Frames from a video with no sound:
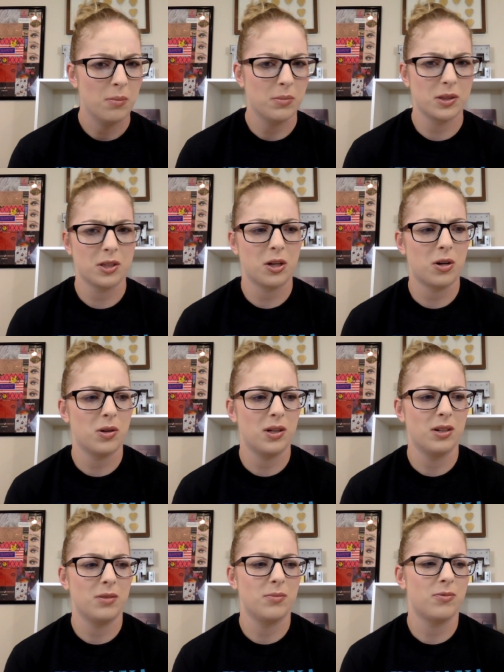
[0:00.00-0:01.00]

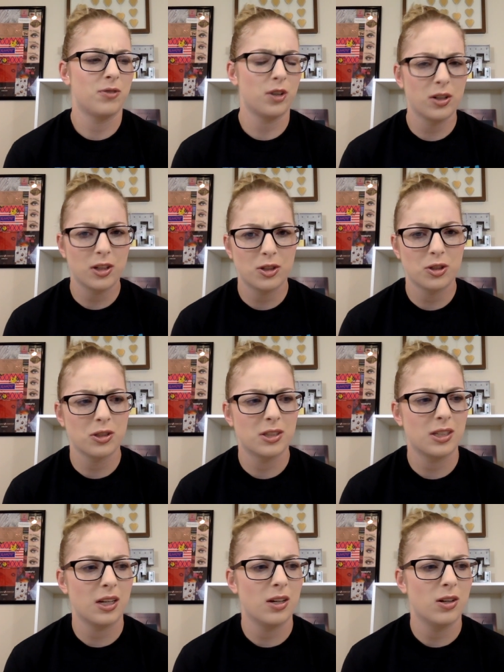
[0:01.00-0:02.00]
Misawa Furniture
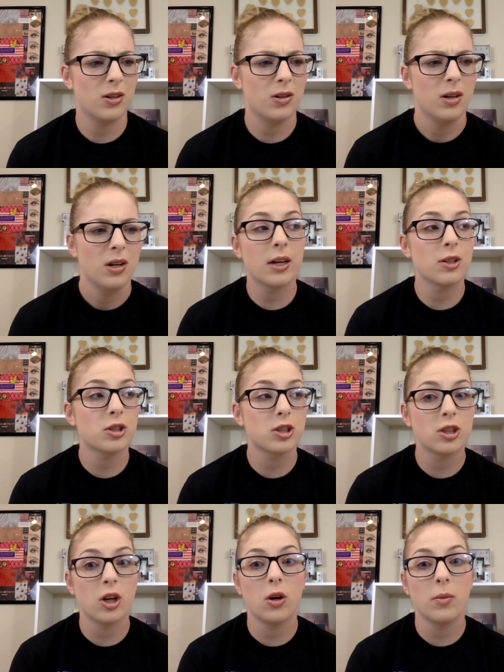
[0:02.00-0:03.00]
Sale. There's
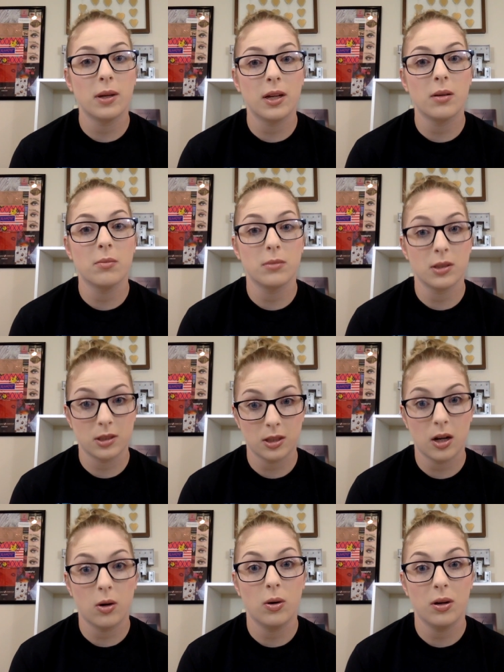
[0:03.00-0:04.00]
so many
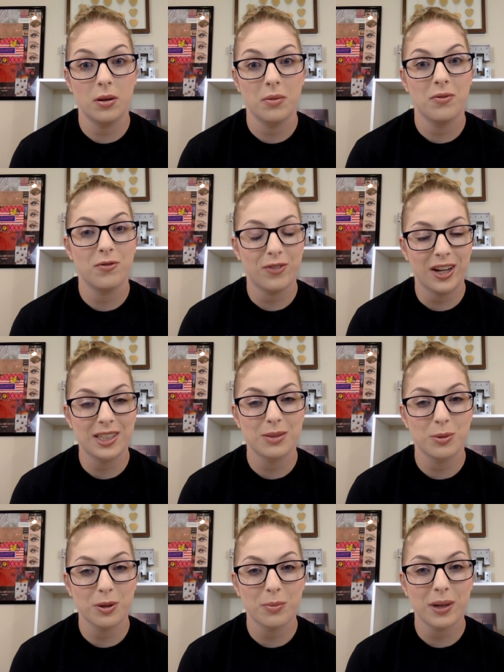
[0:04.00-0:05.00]
Misawa
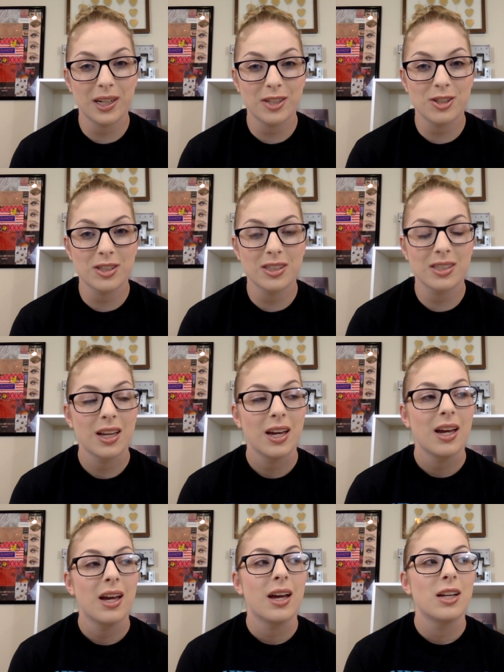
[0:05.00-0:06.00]
Facebook pages
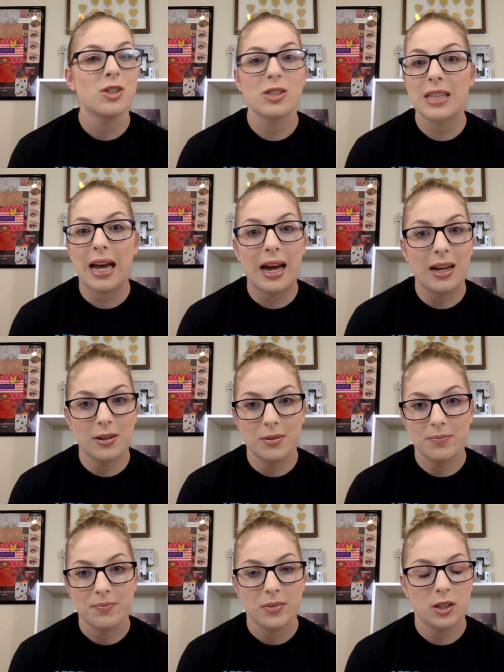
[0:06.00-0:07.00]
just add
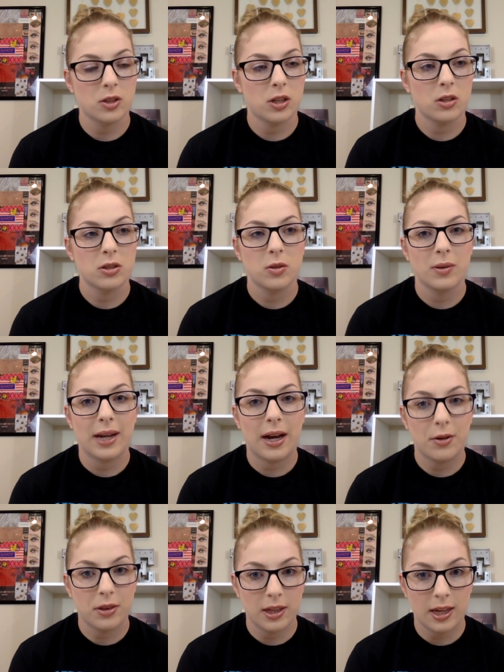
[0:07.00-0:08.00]
them. There's also an
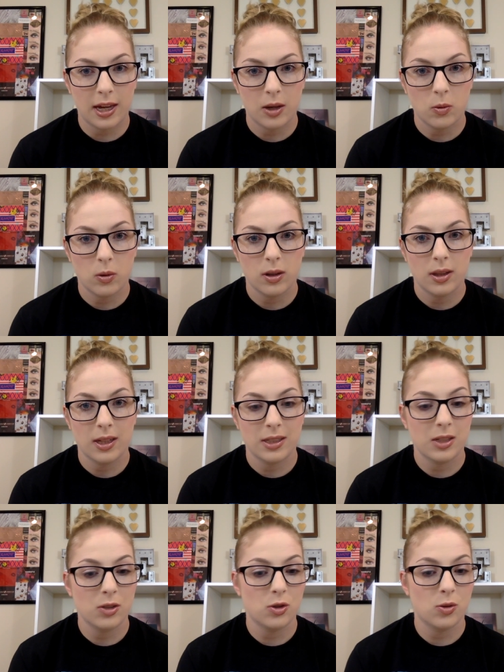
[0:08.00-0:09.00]
out the gate one that
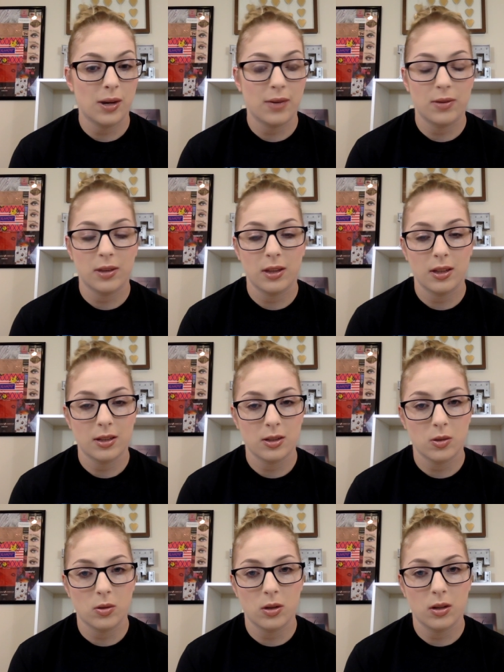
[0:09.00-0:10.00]
tells you everything that's
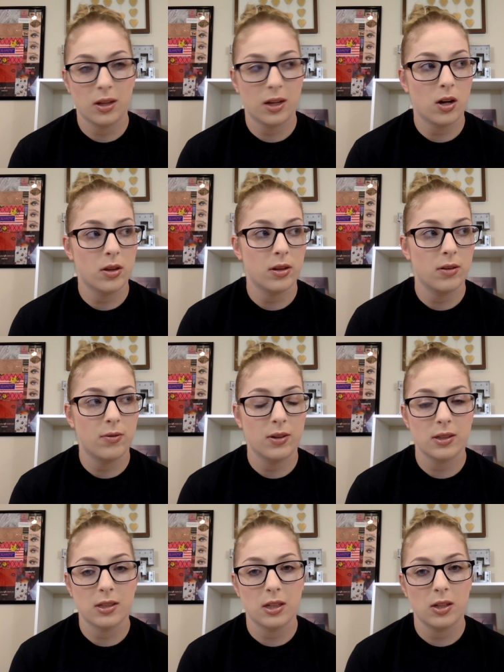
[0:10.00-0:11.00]
going on, like all the
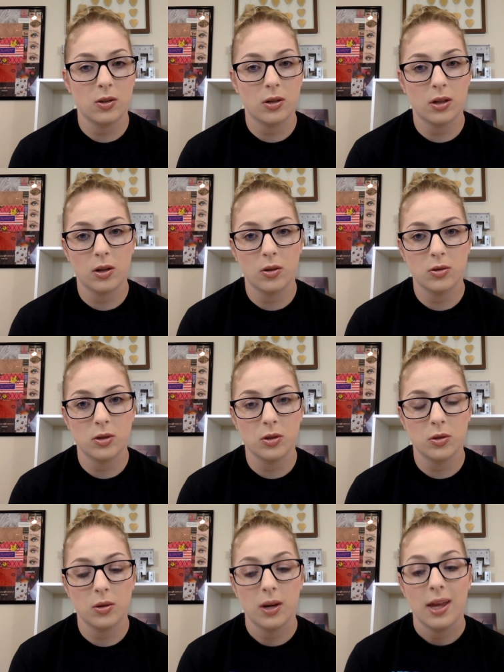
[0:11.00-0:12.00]
events that you can go to.